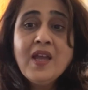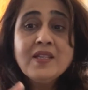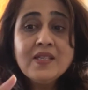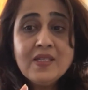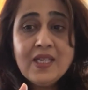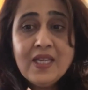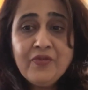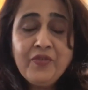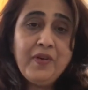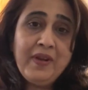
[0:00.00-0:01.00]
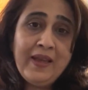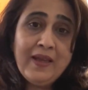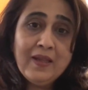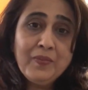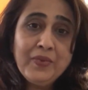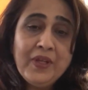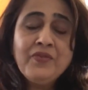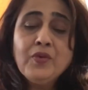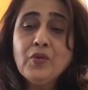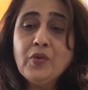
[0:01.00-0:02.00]
Seek for help
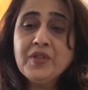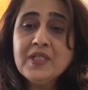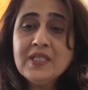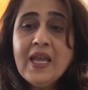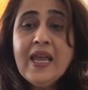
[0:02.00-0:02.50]
if you notice